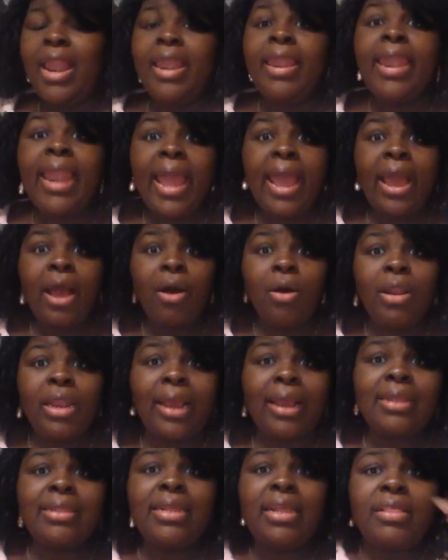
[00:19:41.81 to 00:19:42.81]
Now,
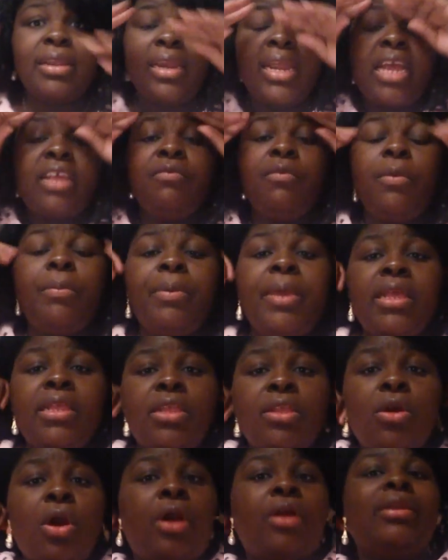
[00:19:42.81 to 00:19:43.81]
like I said, the next few
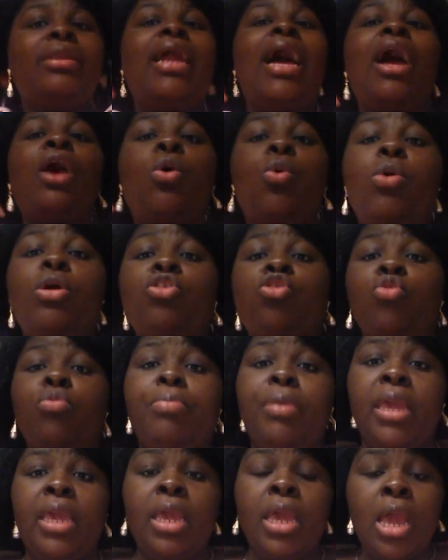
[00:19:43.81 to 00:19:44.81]
pieces are not going to
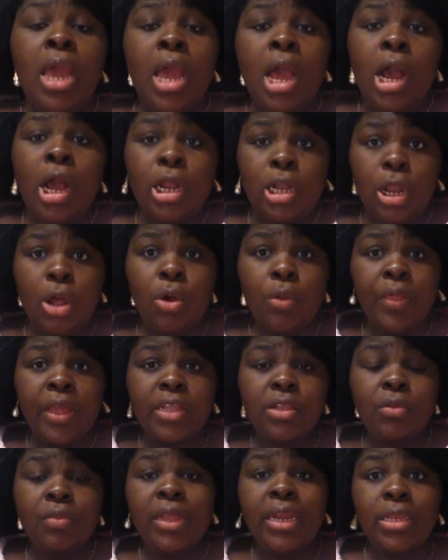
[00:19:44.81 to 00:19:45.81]
be
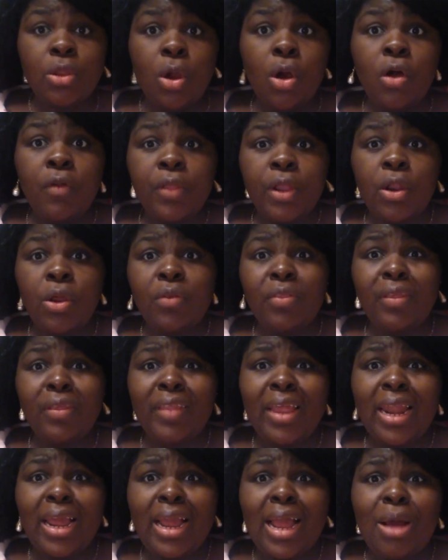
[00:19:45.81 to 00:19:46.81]
clothing. So that is all the
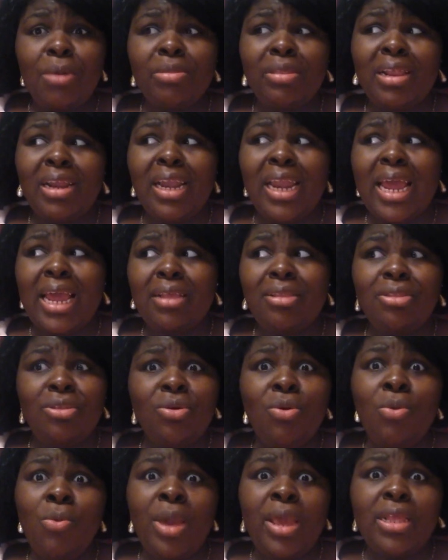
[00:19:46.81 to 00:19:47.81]
clothing that I got within the last
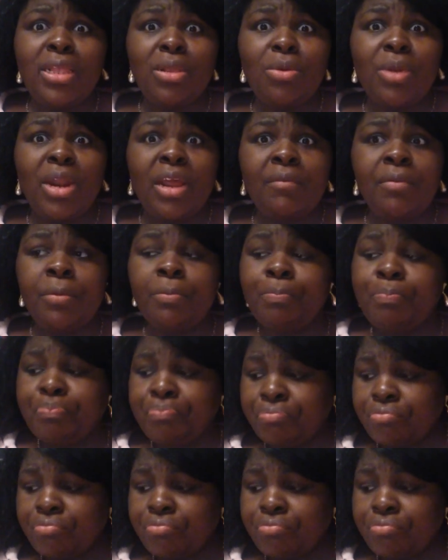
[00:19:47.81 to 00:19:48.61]
two weeks or whatever.